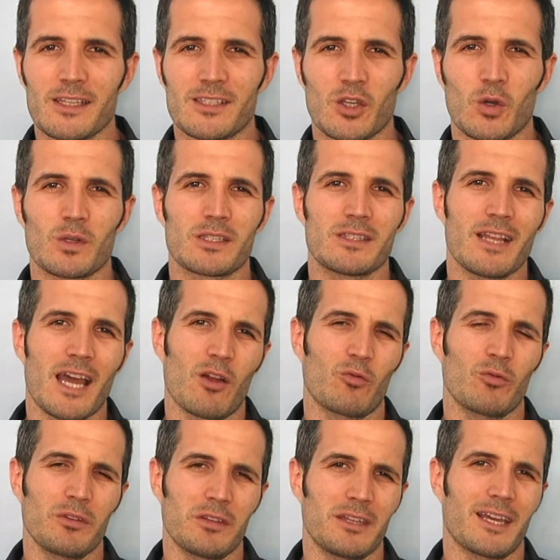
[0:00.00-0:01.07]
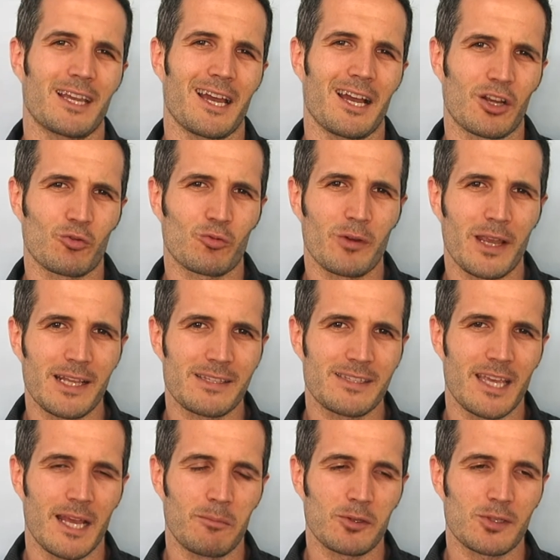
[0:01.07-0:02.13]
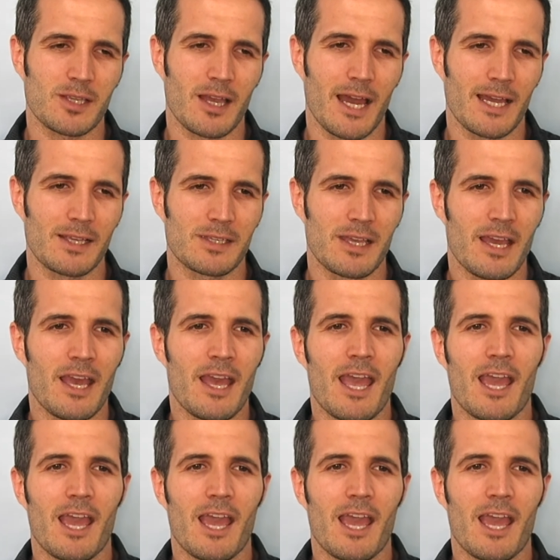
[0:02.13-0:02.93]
so it's not really like a great sample size.